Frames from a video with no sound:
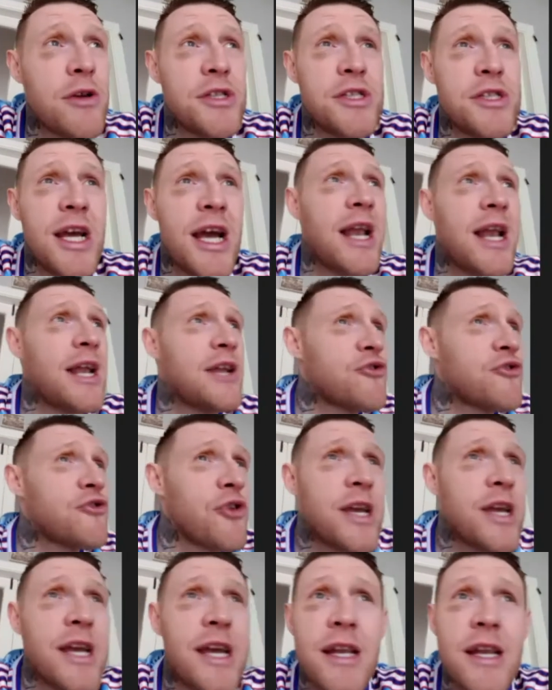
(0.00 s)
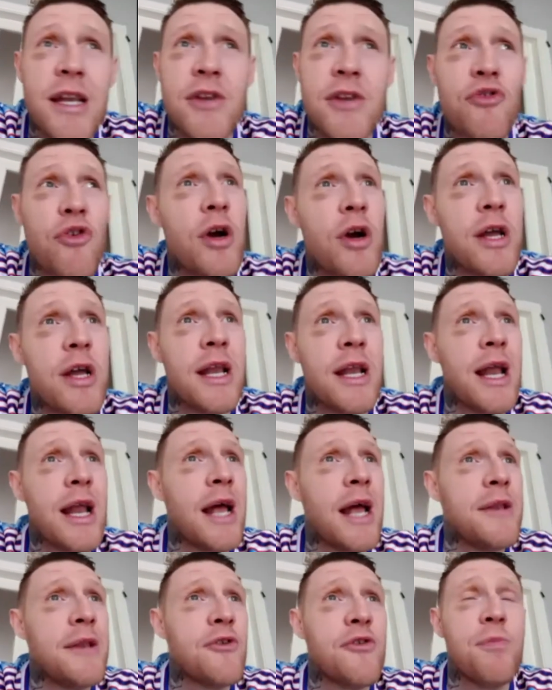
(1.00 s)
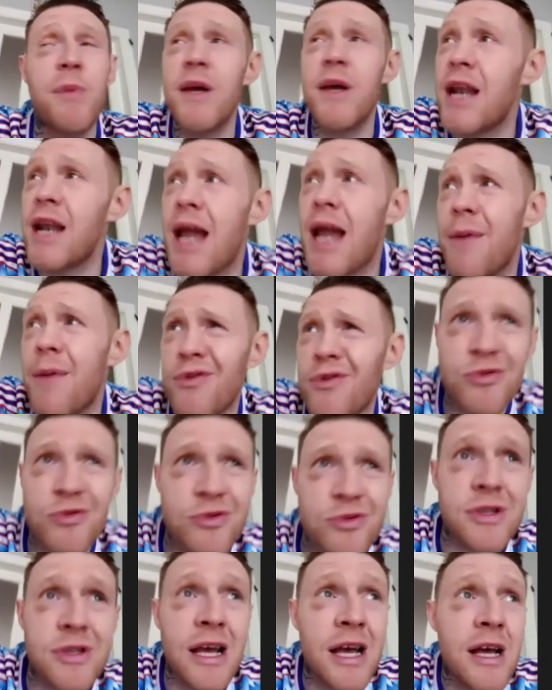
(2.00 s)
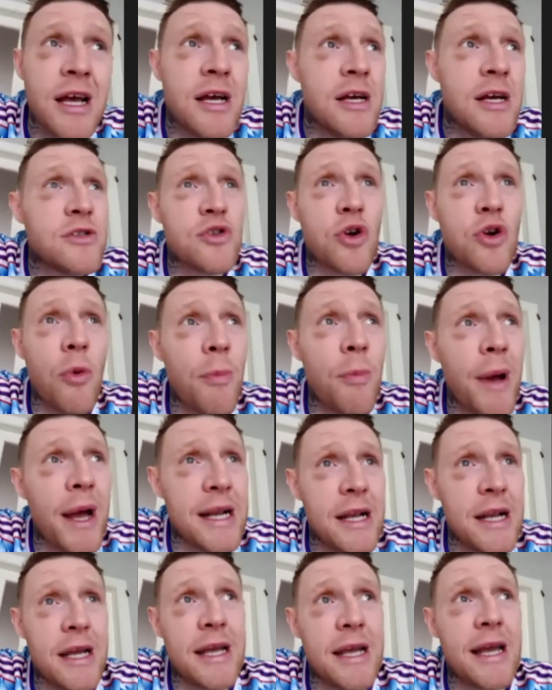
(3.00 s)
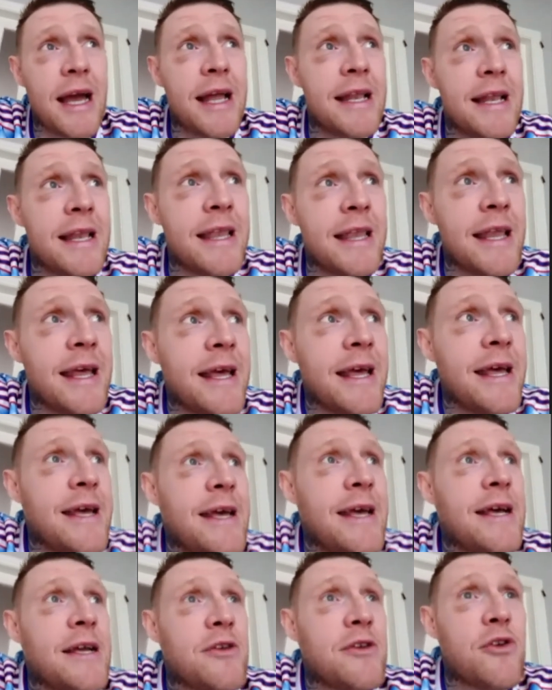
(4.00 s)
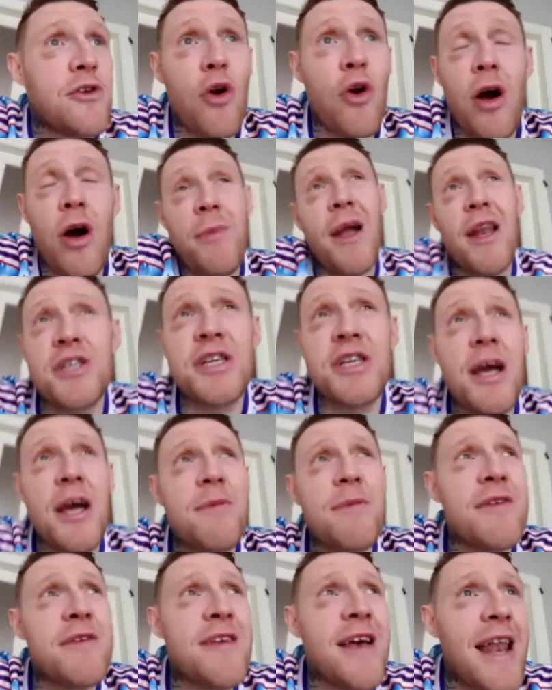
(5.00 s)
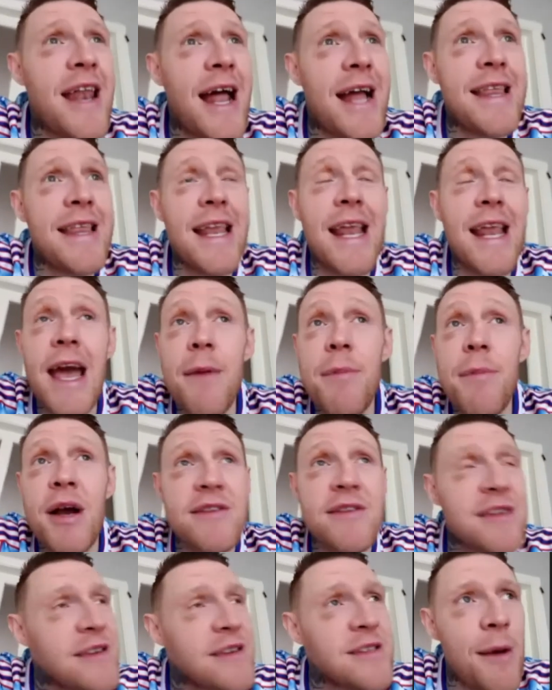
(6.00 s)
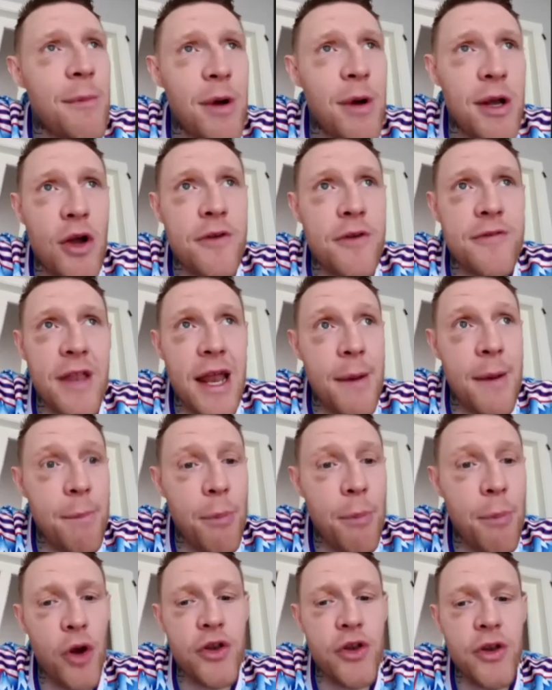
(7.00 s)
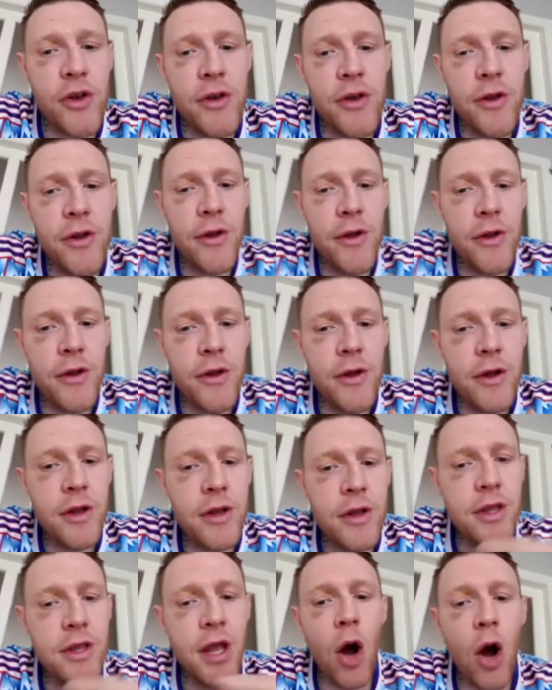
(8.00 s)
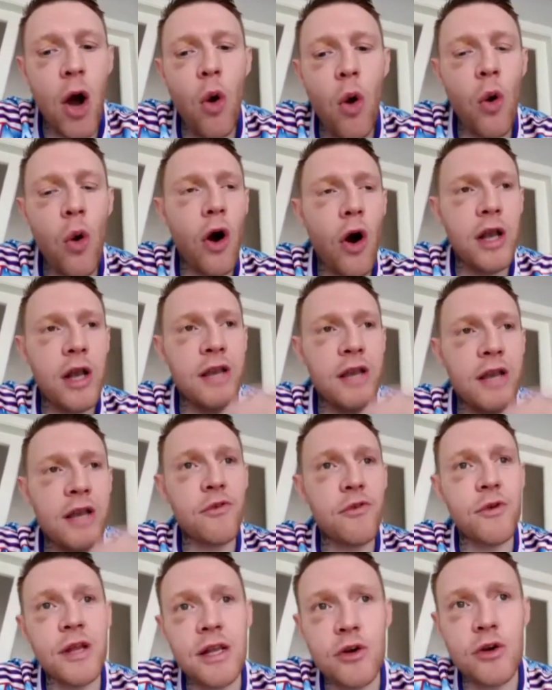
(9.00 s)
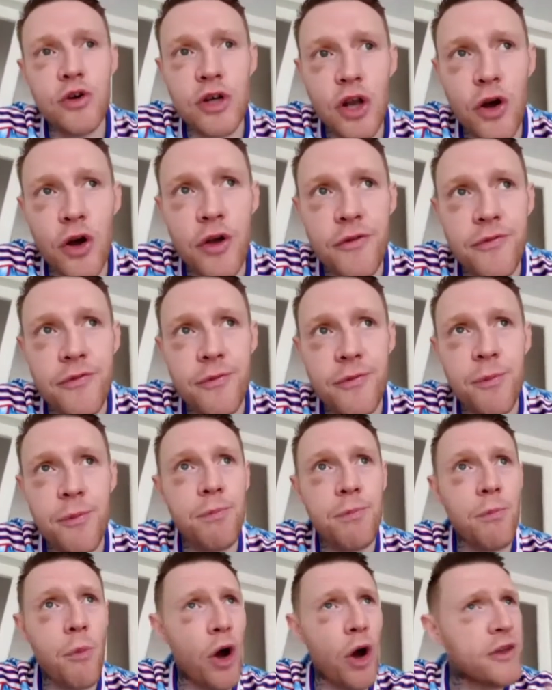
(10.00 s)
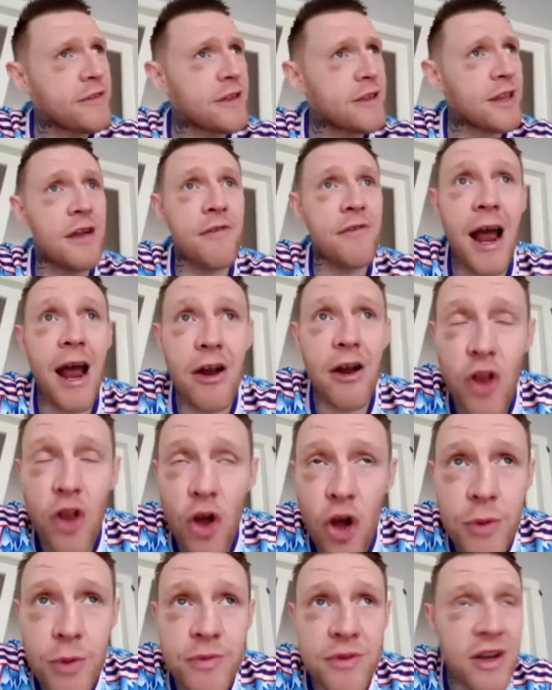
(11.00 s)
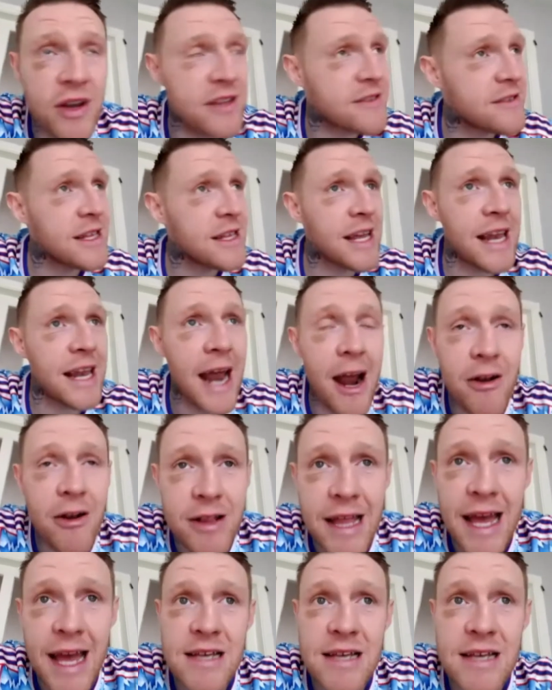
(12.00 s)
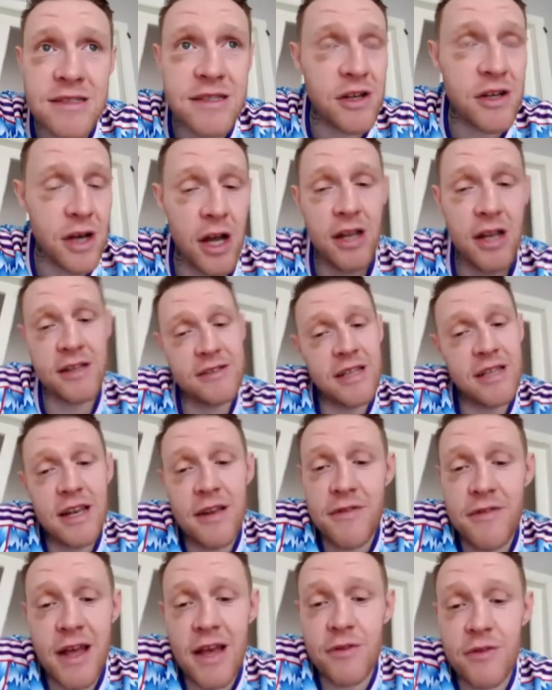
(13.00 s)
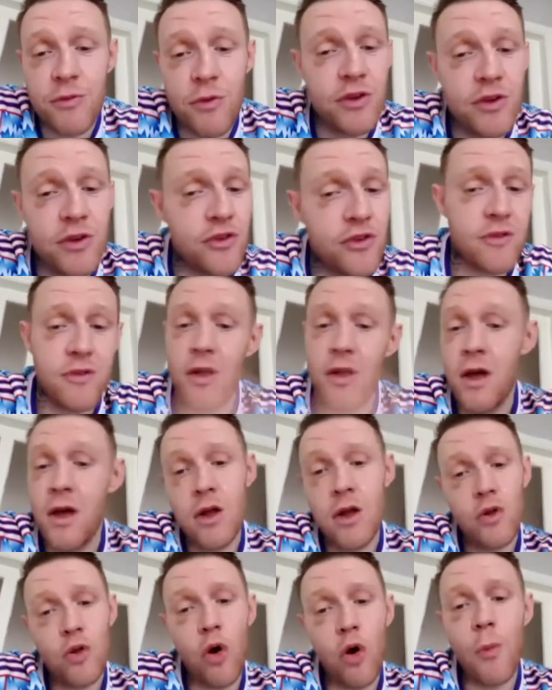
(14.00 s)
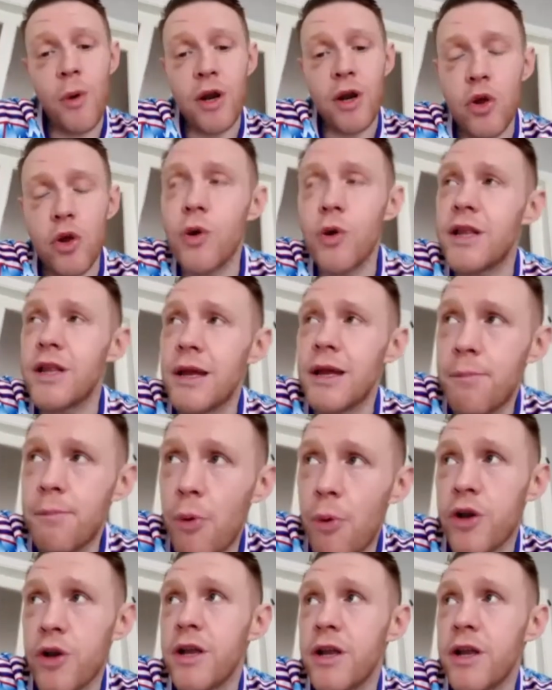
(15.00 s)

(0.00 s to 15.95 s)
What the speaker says: jail and drinking and drugging and just being an absolute scumbag. Like, and, you know, I'm not ashamed to say that today because that's not my life today. But now I live a really good life. I still have hard times and I still get hard days and I still have days where I just don't want to do anything. But,